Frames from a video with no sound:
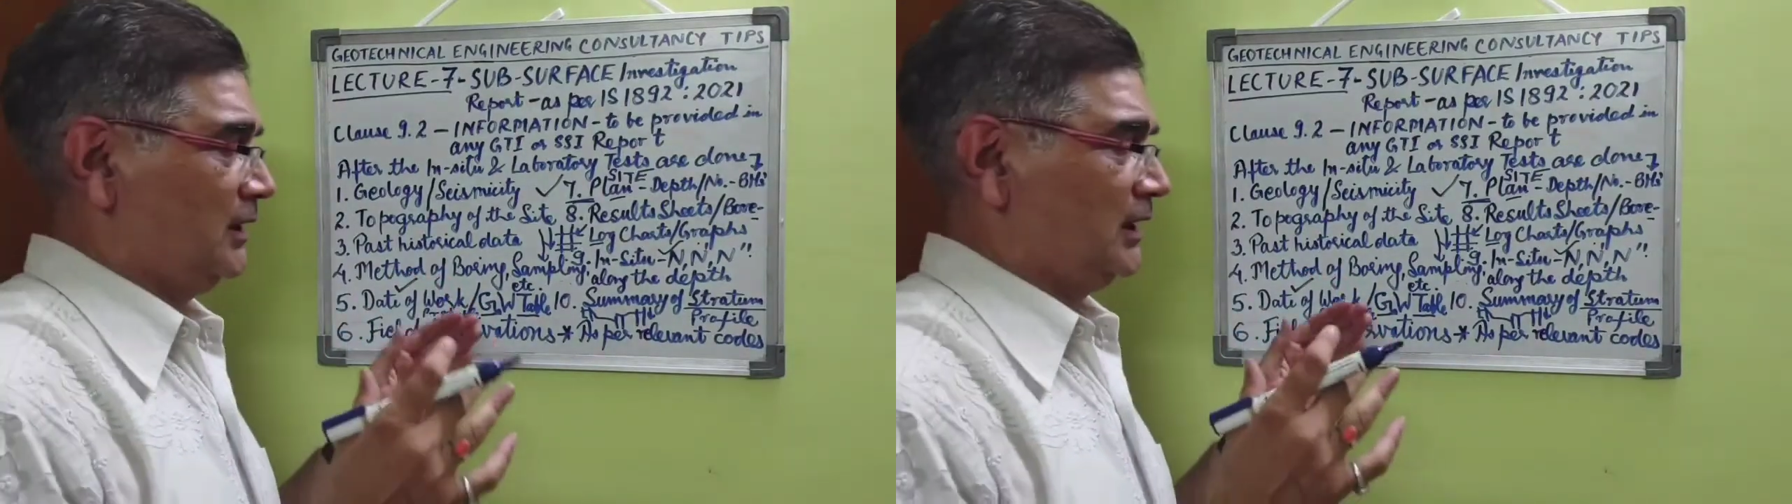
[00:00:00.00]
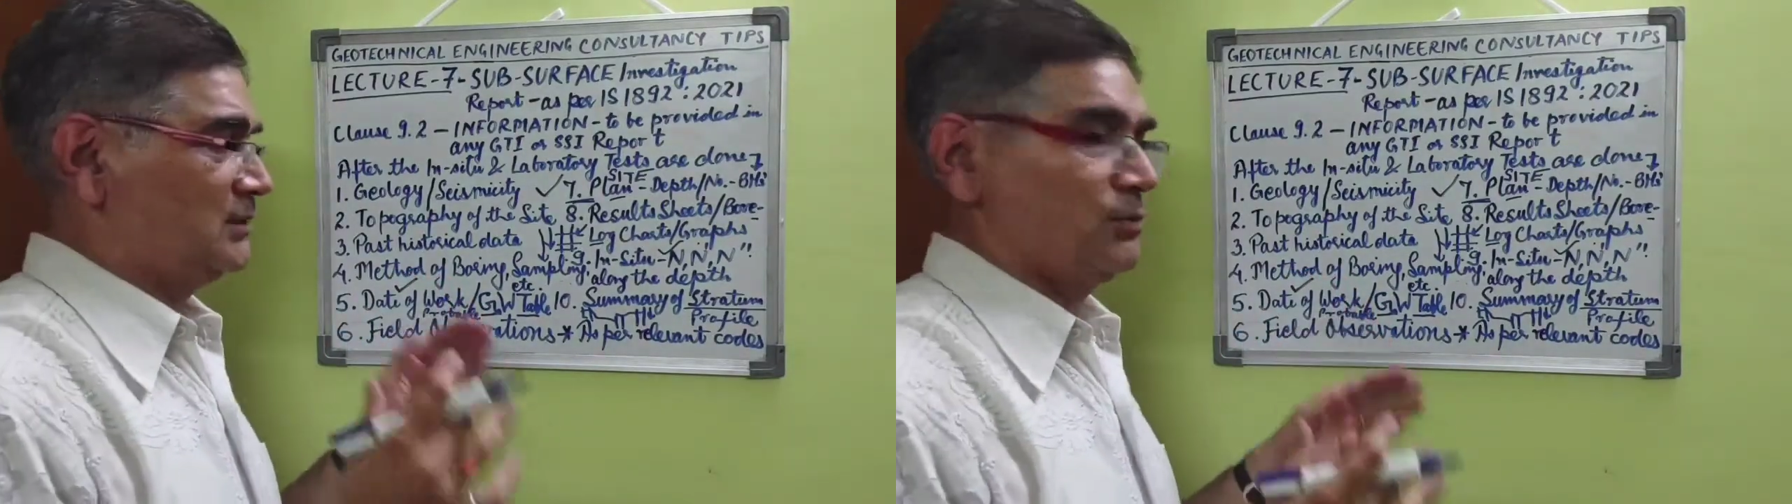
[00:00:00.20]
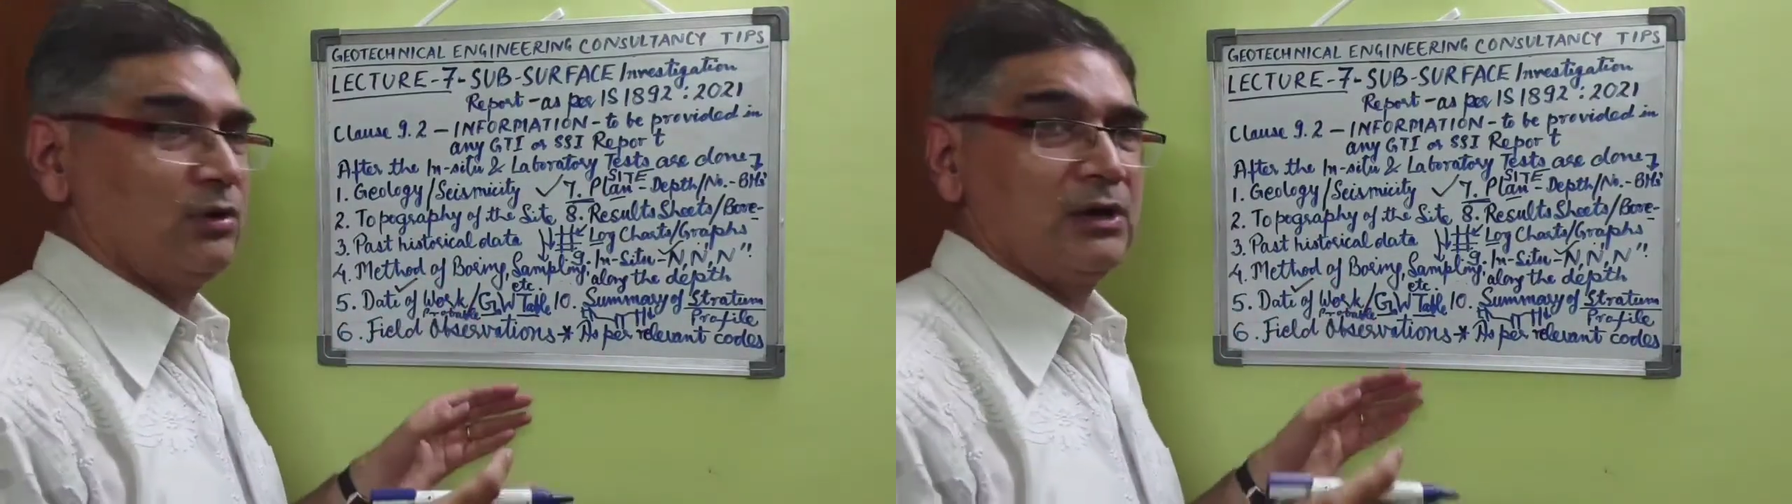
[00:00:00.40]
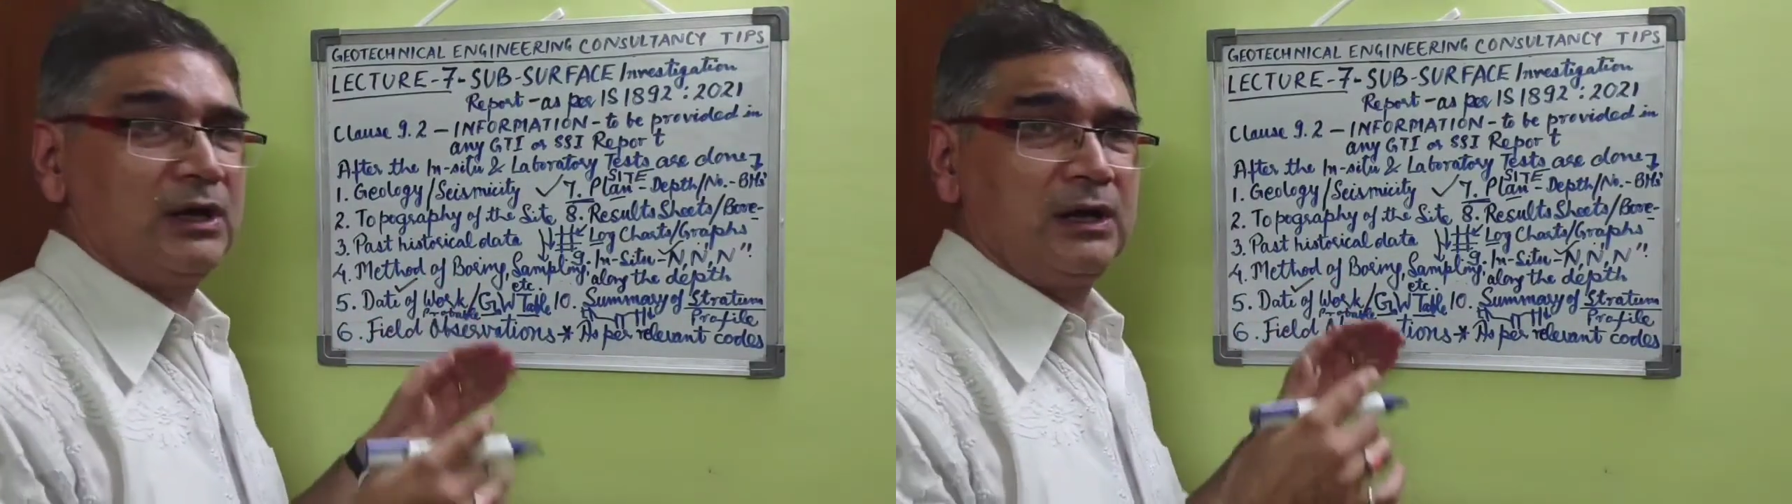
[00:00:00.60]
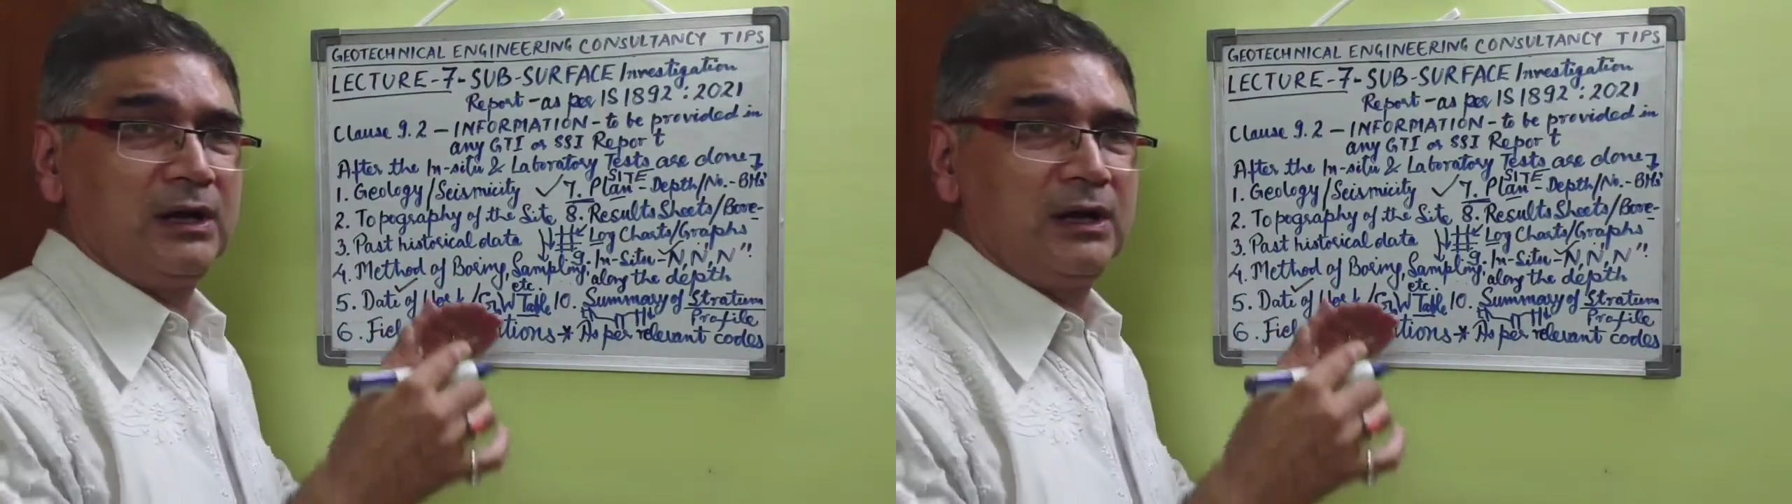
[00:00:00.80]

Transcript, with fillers: explore